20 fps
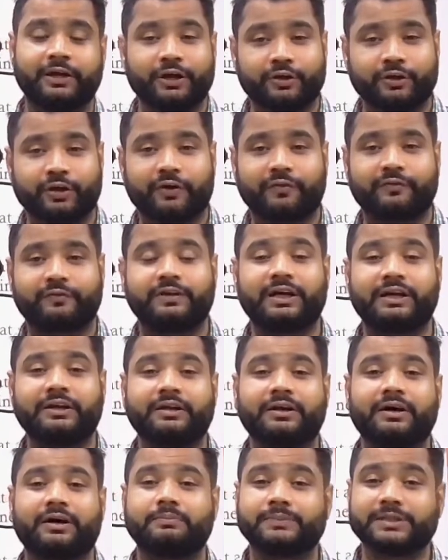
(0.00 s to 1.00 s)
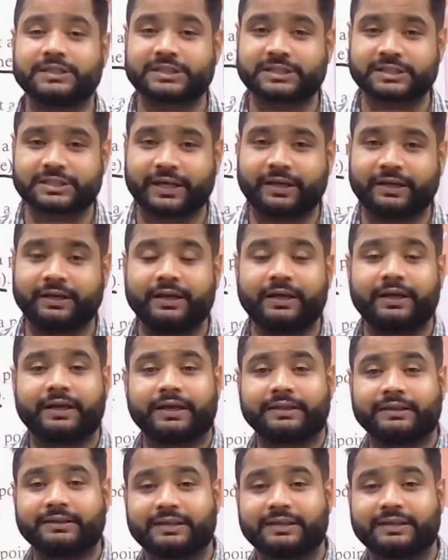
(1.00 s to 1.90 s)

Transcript: you have done a mistake in